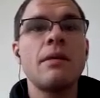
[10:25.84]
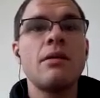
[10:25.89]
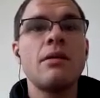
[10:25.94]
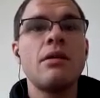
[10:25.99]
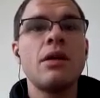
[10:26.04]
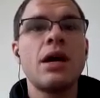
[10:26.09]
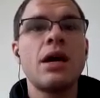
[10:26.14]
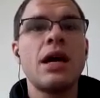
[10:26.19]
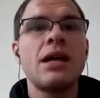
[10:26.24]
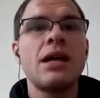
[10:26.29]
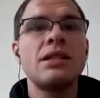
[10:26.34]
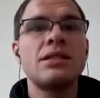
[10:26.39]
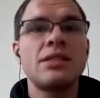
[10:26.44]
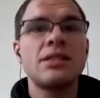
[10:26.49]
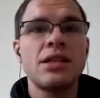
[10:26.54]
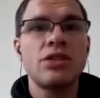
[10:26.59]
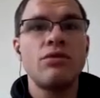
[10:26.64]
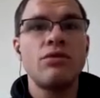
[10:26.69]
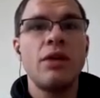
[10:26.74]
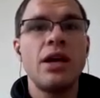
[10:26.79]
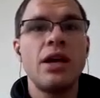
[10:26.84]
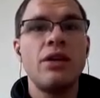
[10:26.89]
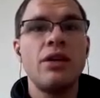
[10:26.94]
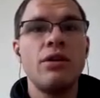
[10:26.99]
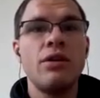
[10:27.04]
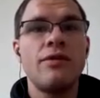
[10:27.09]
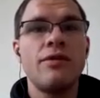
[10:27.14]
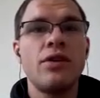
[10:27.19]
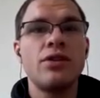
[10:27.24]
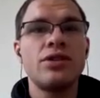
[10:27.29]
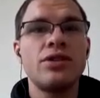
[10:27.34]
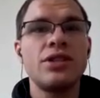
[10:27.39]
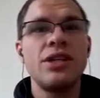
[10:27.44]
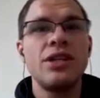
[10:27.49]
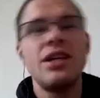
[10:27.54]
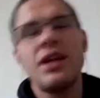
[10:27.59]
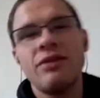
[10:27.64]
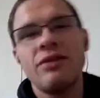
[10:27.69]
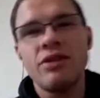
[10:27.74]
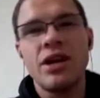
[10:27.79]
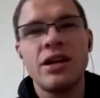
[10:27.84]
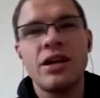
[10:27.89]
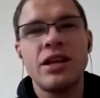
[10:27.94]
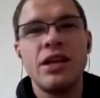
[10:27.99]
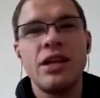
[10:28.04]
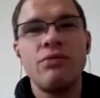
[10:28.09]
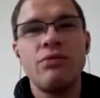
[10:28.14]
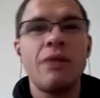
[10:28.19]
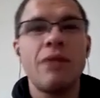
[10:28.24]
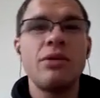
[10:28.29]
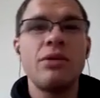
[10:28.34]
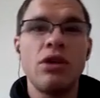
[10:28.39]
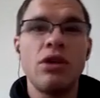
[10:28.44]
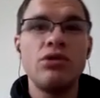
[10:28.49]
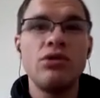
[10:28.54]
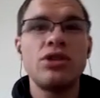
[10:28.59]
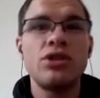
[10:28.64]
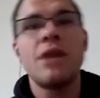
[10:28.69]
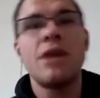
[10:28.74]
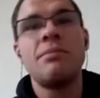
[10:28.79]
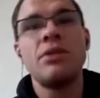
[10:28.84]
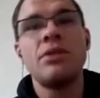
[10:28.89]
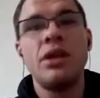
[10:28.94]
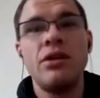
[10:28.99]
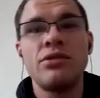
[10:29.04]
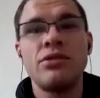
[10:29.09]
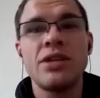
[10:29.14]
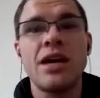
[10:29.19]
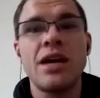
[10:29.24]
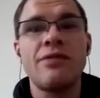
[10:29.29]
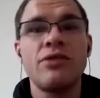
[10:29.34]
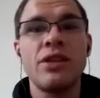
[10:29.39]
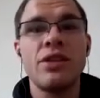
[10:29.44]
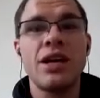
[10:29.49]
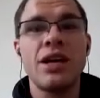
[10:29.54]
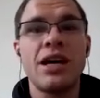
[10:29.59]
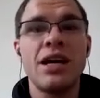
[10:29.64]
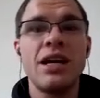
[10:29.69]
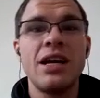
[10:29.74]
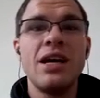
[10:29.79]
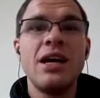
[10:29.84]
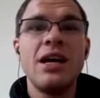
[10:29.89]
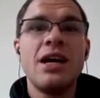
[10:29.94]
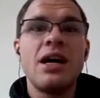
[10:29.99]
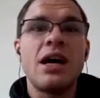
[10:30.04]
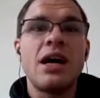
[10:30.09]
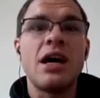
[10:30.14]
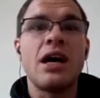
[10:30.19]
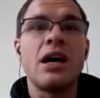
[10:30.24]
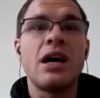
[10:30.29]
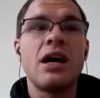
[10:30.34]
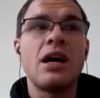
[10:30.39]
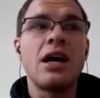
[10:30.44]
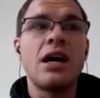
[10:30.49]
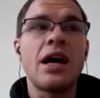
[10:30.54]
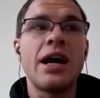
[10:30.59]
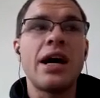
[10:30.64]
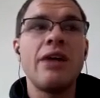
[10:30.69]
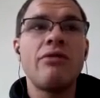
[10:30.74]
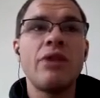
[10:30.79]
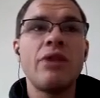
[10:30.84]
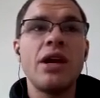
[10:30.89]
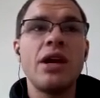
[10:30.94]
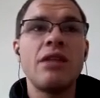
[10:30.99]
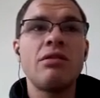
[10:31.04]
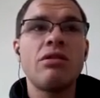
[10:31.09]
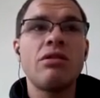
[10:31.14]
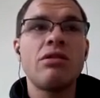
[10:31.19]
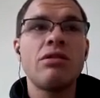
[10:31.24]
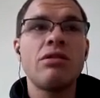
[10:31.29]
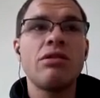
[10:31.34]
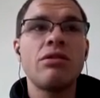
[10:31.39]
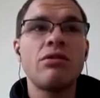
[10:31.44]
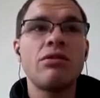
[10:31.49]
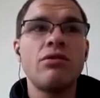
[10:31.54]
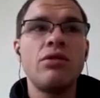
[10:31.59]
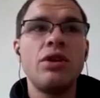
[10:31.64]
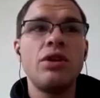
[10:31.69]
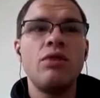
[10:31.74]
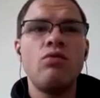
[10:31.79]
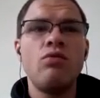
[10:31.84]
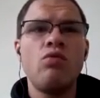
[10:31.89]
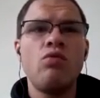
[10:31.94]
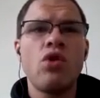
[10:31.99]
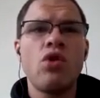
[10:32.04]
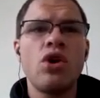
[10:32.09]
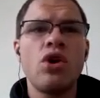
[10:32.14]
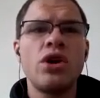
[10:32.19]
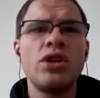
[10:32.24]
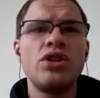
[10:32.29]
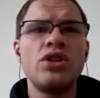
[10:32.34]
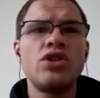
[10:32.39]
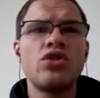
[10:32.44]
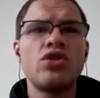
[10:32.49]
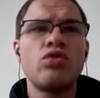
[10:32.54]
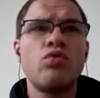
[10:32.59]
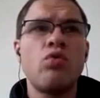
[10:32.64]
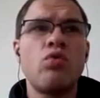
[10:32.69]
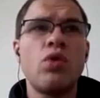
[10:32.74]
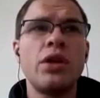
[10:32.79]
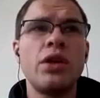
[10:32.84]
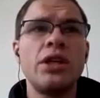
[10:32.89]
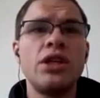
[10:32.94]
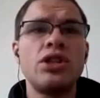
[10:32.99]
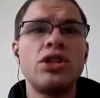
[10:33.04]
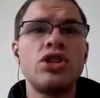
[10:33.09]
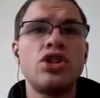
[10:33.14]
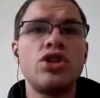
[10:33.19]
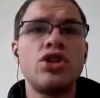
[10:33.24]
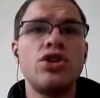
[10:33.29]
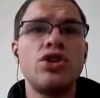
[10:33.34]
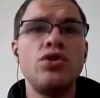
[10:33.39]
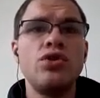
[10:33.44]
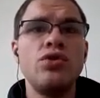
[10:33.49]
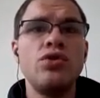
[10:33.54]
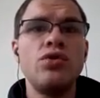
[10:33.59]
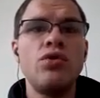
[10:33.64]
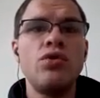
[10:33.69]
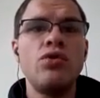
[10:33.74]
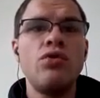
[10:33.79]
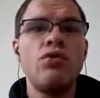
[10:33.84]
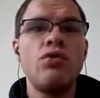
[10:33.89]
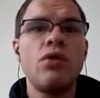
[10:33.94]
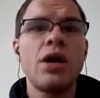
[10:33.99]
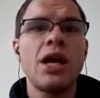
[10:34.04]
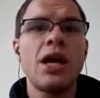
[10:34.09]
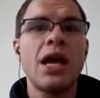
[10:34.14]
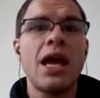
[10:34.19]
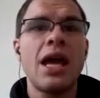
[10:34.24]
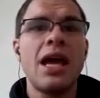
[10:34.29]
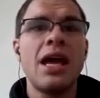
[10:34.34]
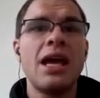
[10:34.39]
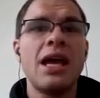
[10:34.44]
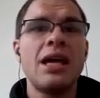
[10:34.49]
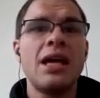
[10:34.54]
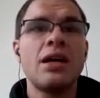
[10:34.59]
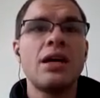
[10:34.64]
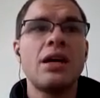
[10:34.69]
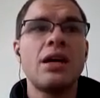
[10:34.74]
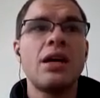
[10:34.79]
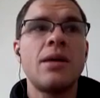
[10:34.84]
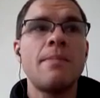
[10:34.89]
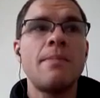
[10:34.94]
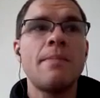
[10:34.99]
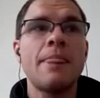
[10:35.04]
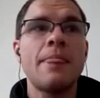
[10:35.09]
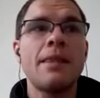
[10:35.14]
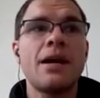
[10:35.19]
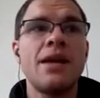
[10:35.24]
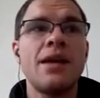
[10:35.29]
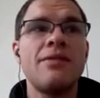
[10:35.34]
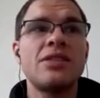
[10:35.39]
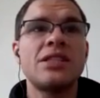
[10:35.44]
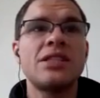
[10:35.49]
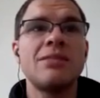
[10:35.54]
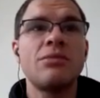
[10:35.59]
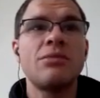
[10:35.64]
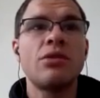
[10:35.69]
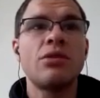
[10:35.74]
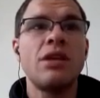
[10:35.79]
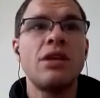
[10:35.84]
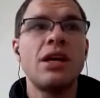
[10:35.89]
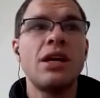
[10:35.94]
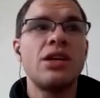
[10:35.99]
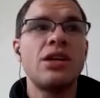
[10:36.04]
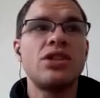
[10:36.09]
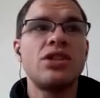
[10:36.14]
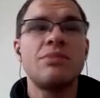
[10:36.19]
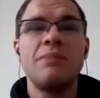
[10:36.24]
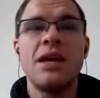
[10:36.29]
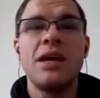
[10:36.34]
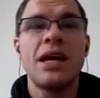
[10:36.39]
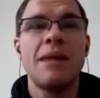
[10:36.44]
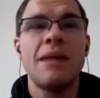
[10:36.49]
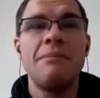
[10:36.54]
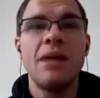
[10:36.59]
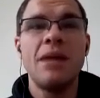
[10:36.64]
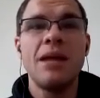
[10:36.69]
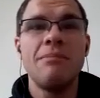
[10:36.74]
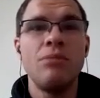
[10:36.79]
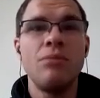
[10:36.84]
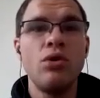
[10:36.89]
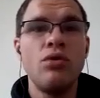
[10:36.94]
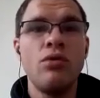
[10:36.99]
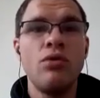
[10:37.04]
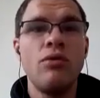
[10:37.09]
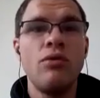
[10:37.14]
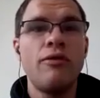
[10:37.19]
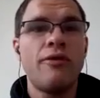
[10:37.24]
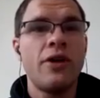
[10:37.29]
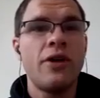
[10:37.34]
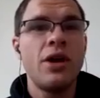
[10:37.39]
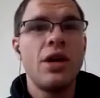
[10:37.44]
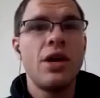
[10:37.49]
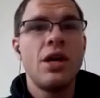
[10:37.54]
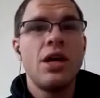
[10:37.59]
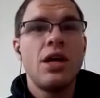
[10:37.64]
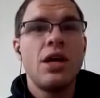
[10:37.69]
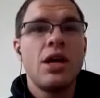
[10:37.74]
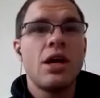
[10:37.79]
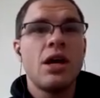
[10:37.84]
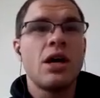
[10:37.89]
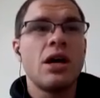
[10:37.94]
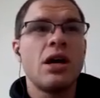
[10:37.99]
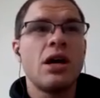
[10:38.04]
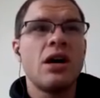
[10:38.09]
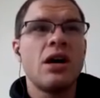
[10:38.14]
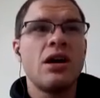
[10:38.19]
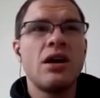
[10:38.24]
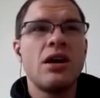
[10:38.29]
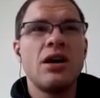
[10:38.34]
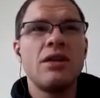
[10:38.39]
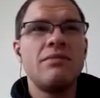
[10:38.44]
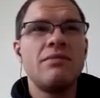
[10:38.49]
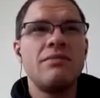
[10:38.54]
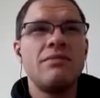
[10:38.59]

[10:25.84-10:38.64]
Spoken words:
at Susquehanna University, ironically, where I would coach a couple years after that. I ran 31:22, and kind of a similar thing. I made a move, probably